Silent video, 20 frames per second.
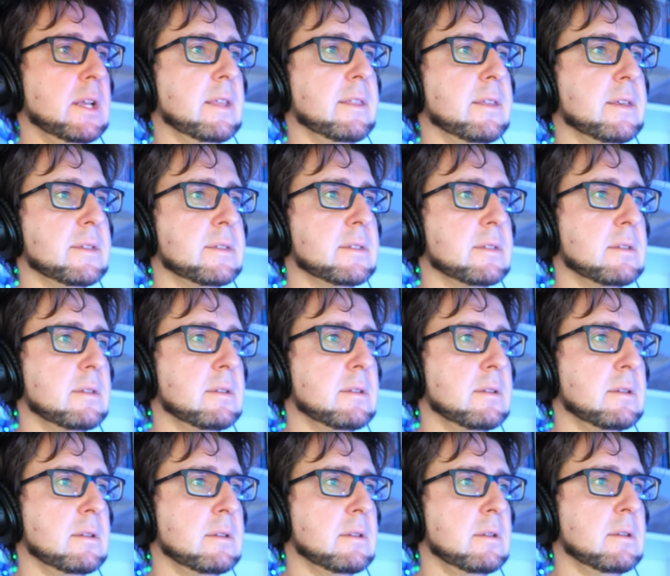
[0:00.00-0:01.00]
like this.
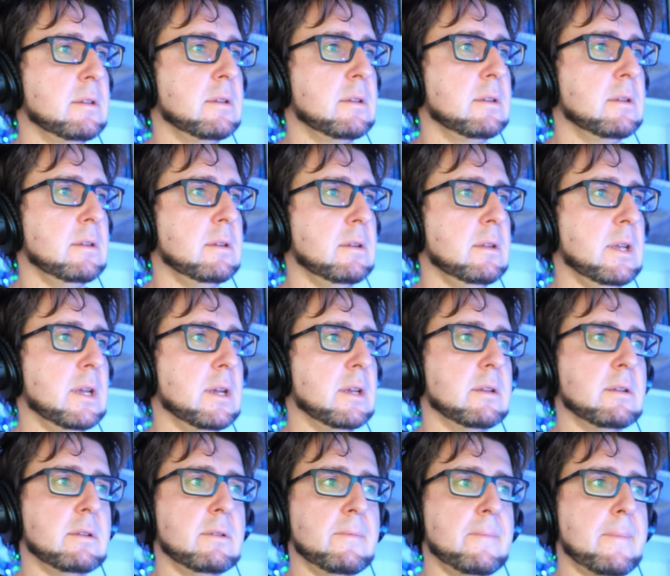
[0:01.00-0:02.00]
Yeah.
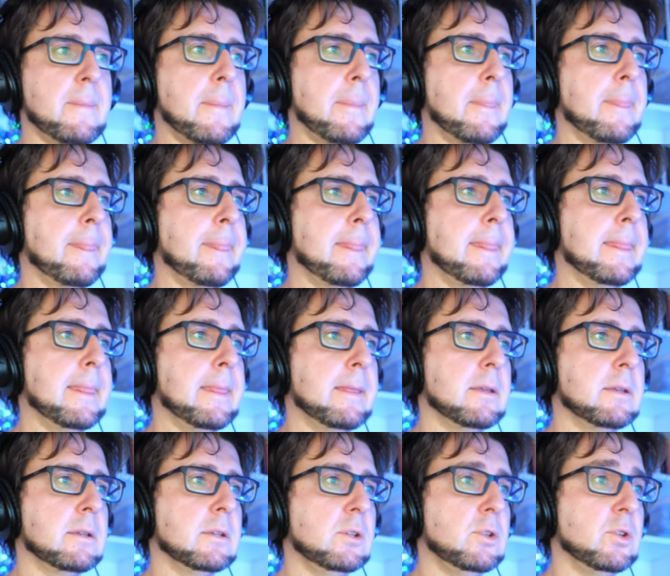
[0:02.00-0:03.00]

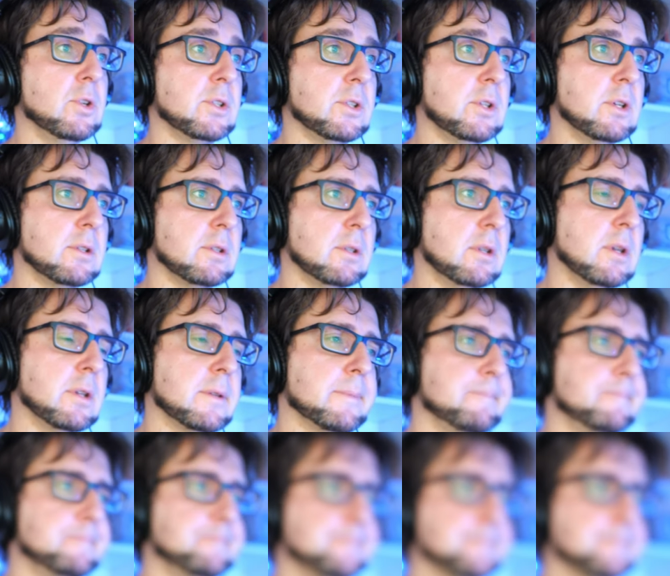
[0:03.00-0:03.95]
Good, good, good.